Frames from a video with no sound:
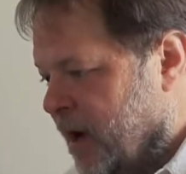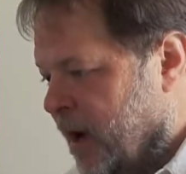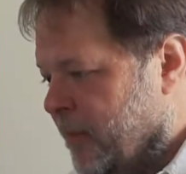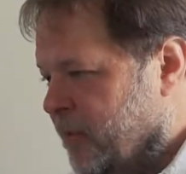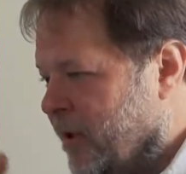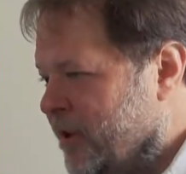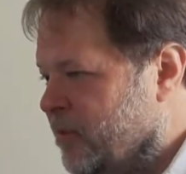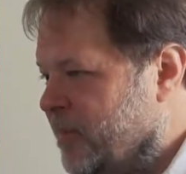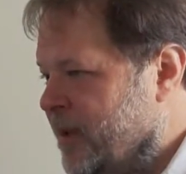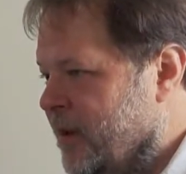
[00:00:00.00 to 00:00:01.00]
I'm going to
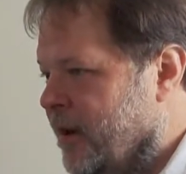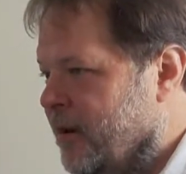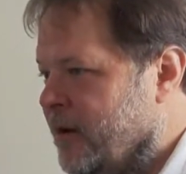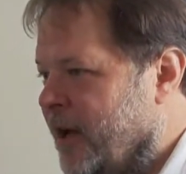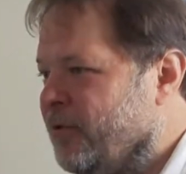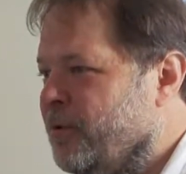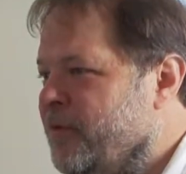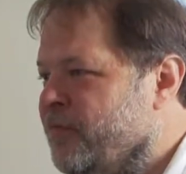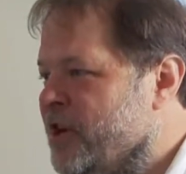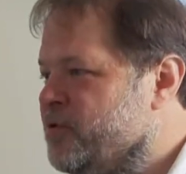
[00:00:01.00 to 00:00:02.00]
be, I don't know, in
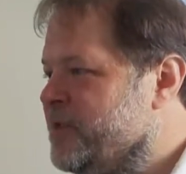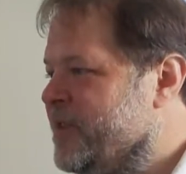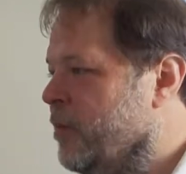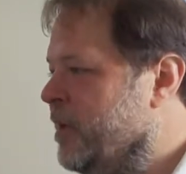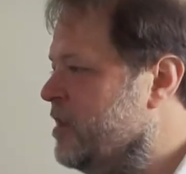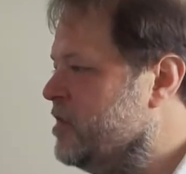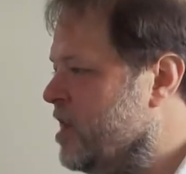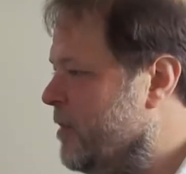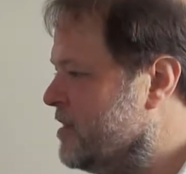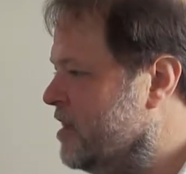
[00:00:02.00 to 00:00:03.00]
French we say a bit
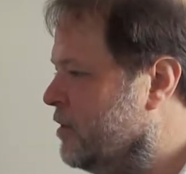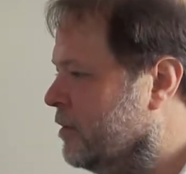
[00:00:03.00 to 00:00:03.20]
schematic.